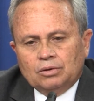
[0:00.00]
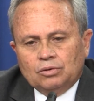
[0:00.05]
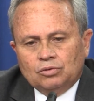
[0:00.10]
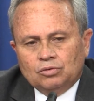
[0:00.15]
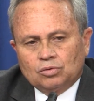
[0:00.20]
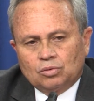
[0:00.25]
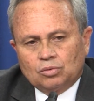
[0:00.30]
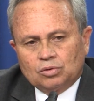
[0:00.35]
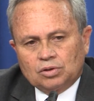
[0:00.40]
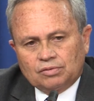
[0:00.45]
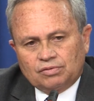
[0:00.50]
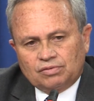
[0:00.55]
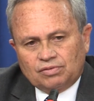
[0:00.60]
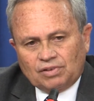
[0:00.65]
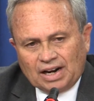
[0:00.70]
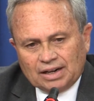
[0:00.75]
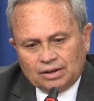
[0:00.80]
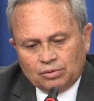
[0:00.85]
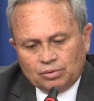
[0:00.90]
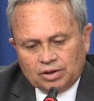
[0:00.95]
So the
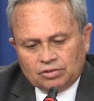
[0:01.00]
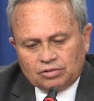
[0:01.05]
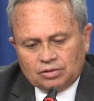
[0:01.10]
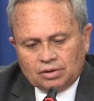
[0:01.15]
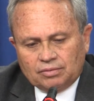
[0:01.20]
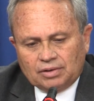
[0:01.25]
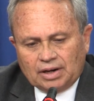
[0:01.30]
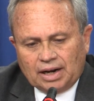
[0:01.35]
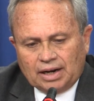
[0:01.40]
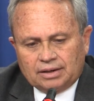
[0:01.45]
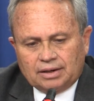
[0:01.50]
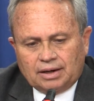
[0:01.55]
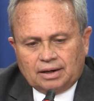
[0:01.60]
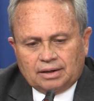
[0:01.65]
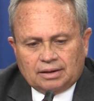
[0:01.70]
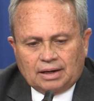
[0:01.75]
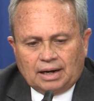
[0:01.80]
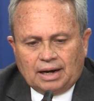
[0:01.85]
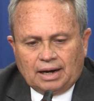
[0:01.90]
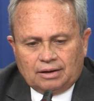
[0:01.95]
Valuation of Land
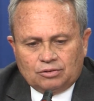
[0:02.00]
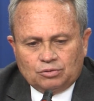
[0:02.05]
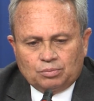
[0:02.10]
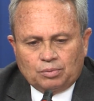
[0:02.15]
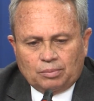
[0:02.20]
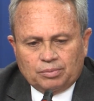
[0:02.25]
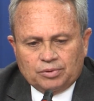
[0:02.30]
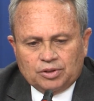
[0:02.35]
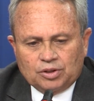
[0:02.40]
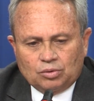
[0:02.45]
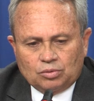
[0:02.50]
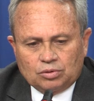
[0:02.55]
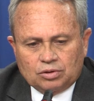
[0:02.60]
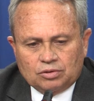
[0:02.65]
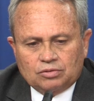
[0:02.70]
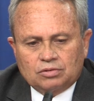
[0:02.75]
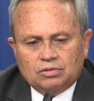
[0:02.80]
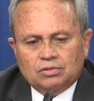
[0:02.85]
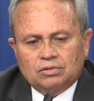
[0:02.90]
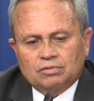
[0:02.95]
Act asked property
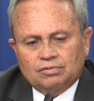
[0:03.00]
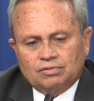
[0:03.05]
owners,